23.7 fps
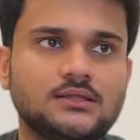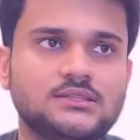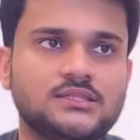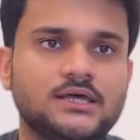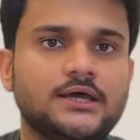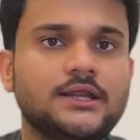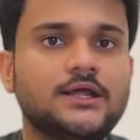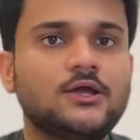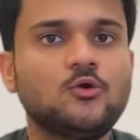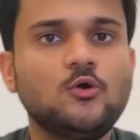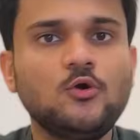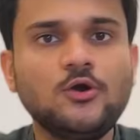the
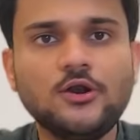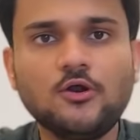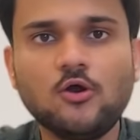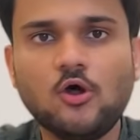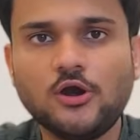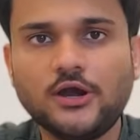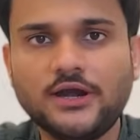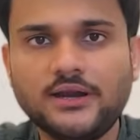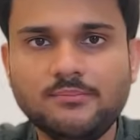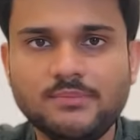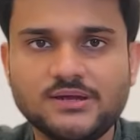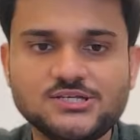recruiter
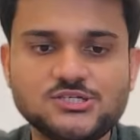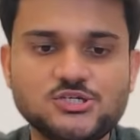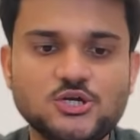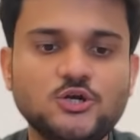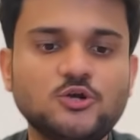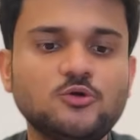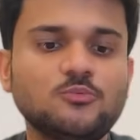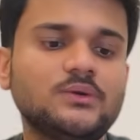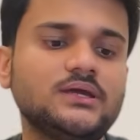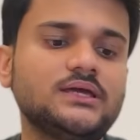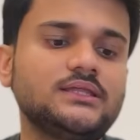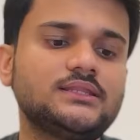already mentioned
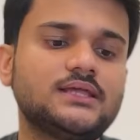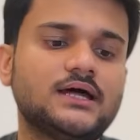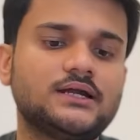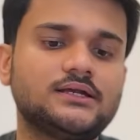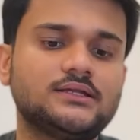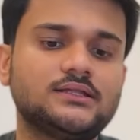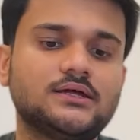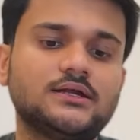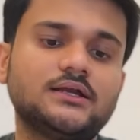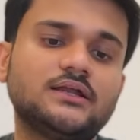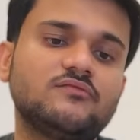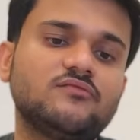to me that
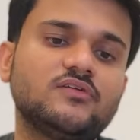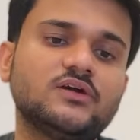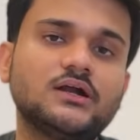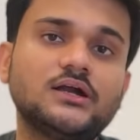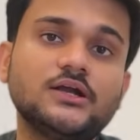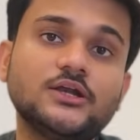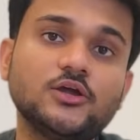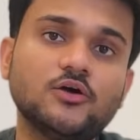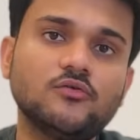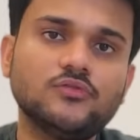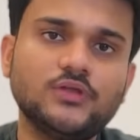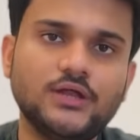the
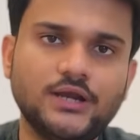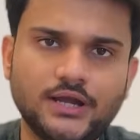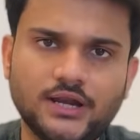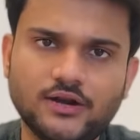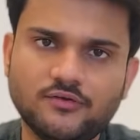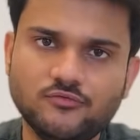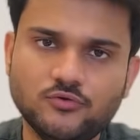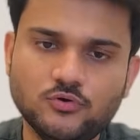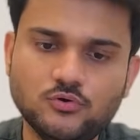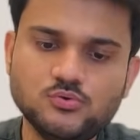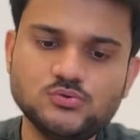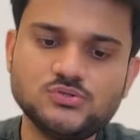difficulty of the
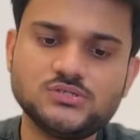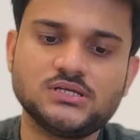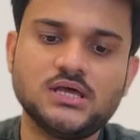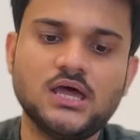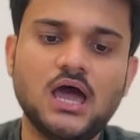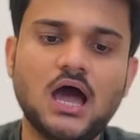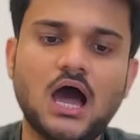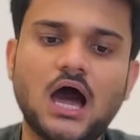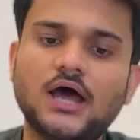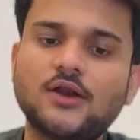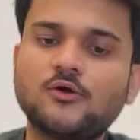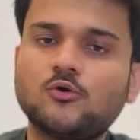interviews
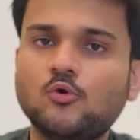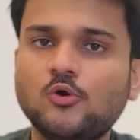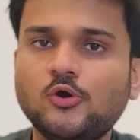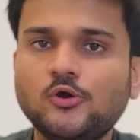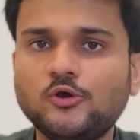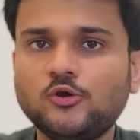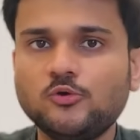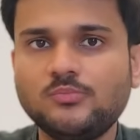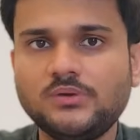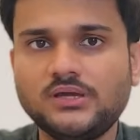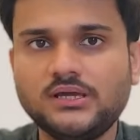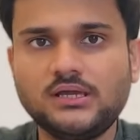are going
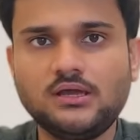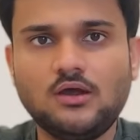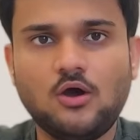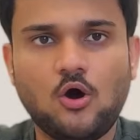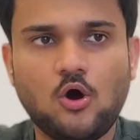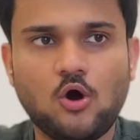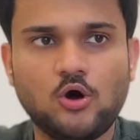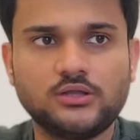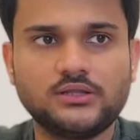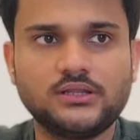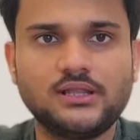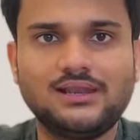to be
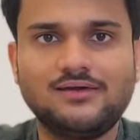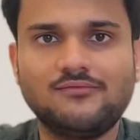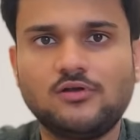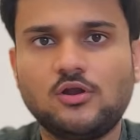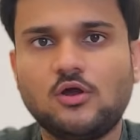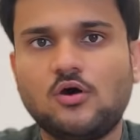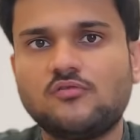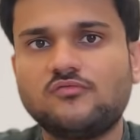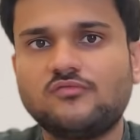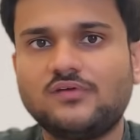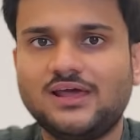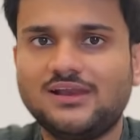on the level
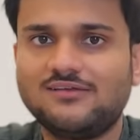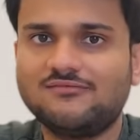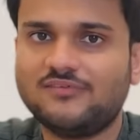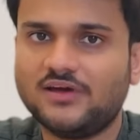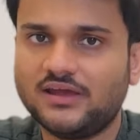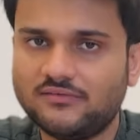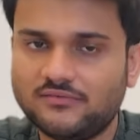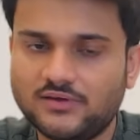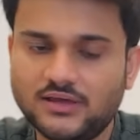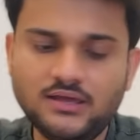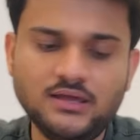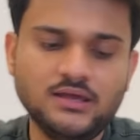of
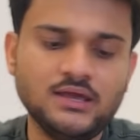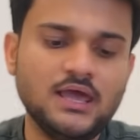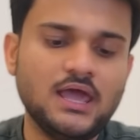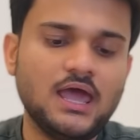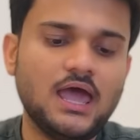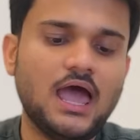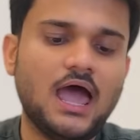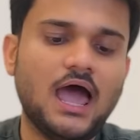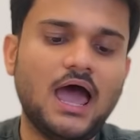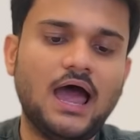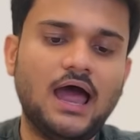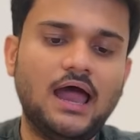L5A
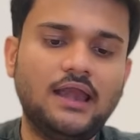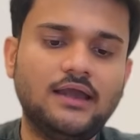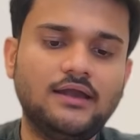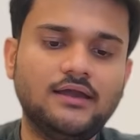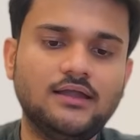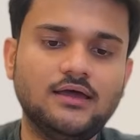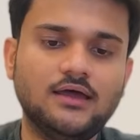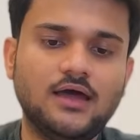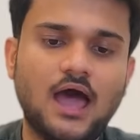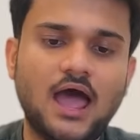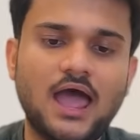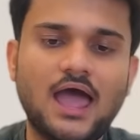and
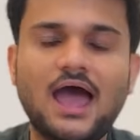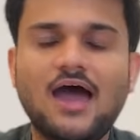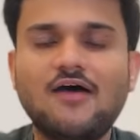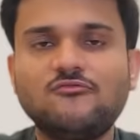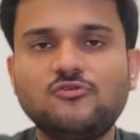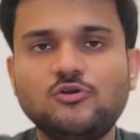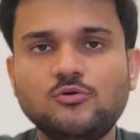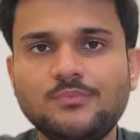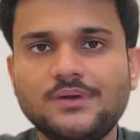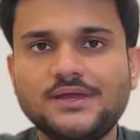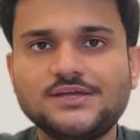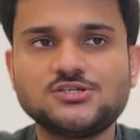I have
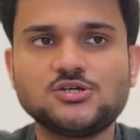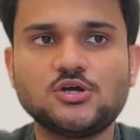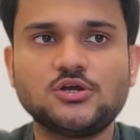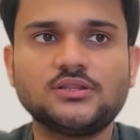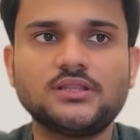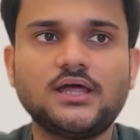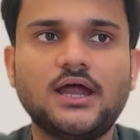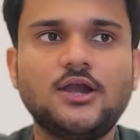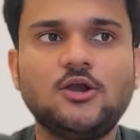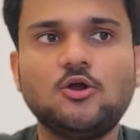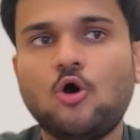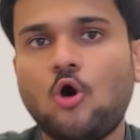to make sure
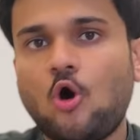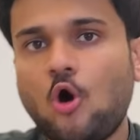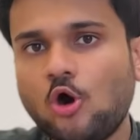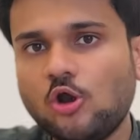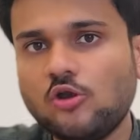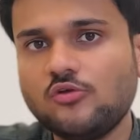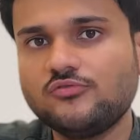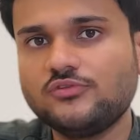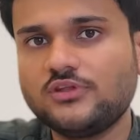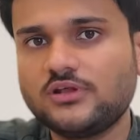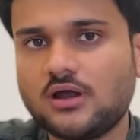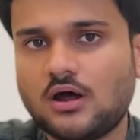that all
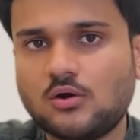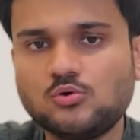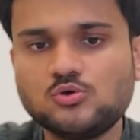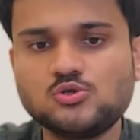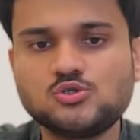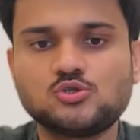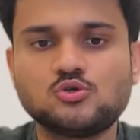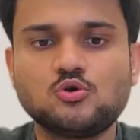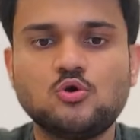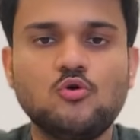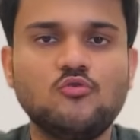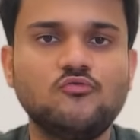of the
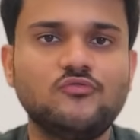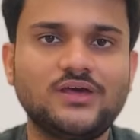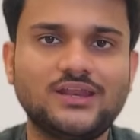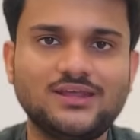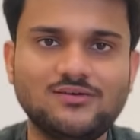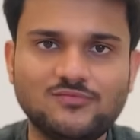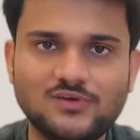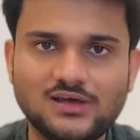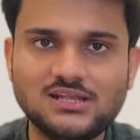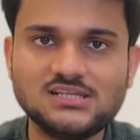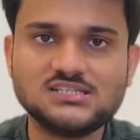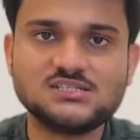rounds go very
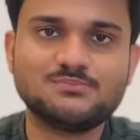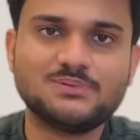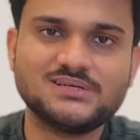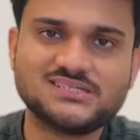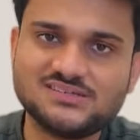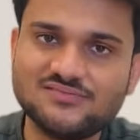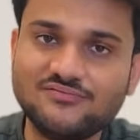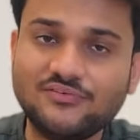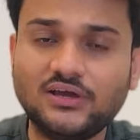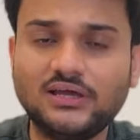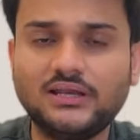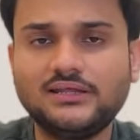well
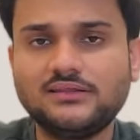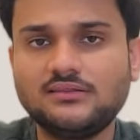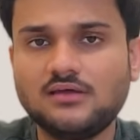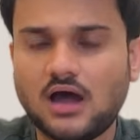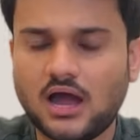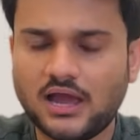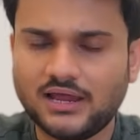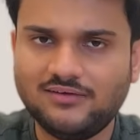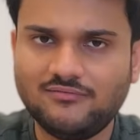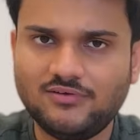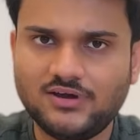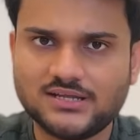specifically the
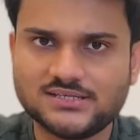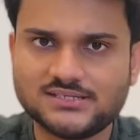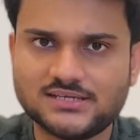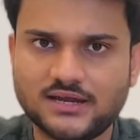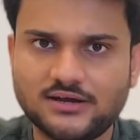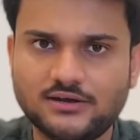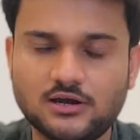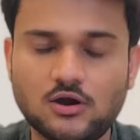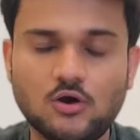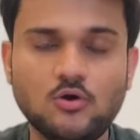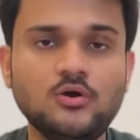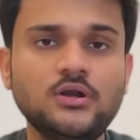high level
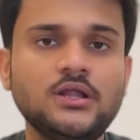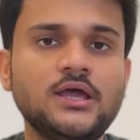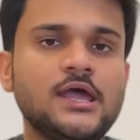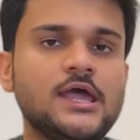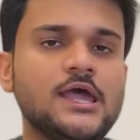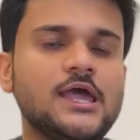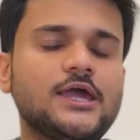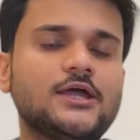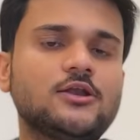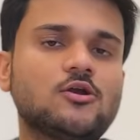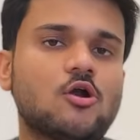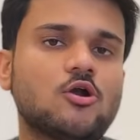design round
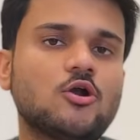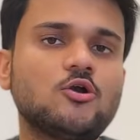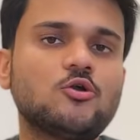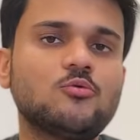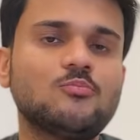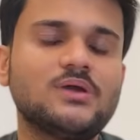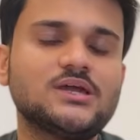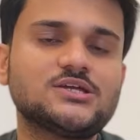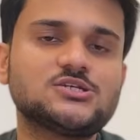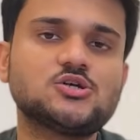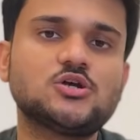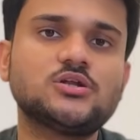in order to
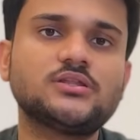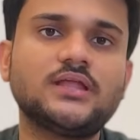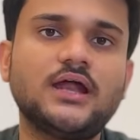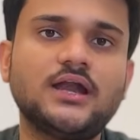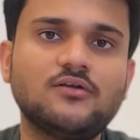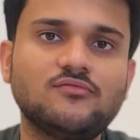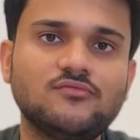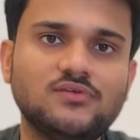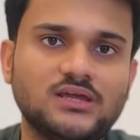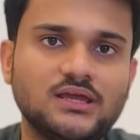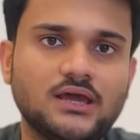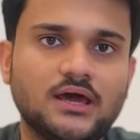make sure
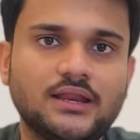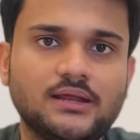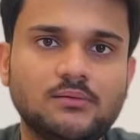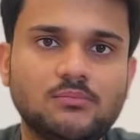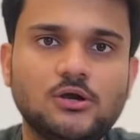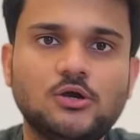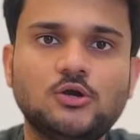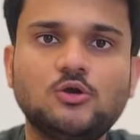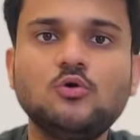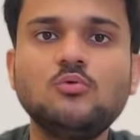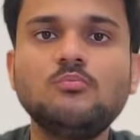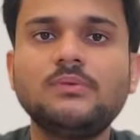that we are
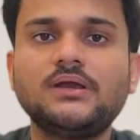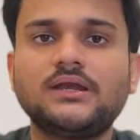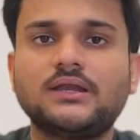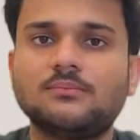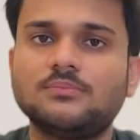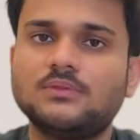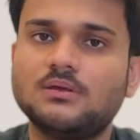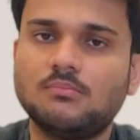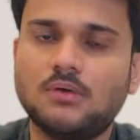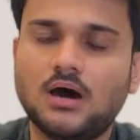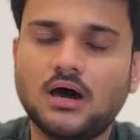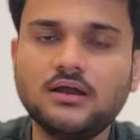able to meet up
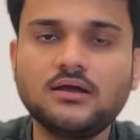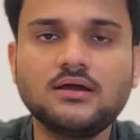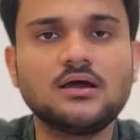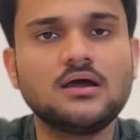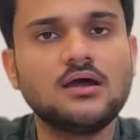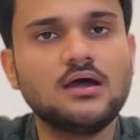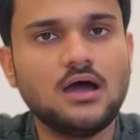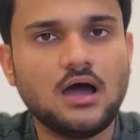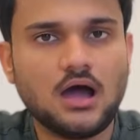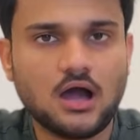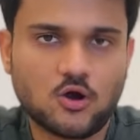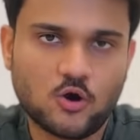the mark
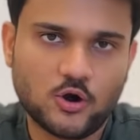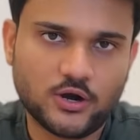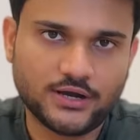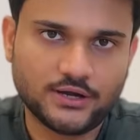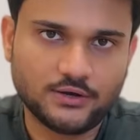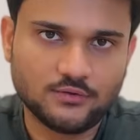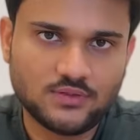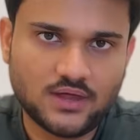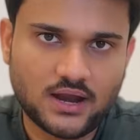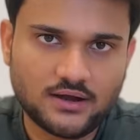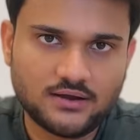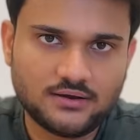according
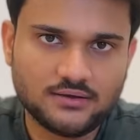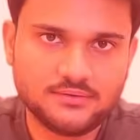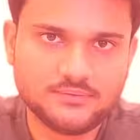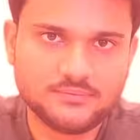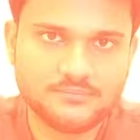to that.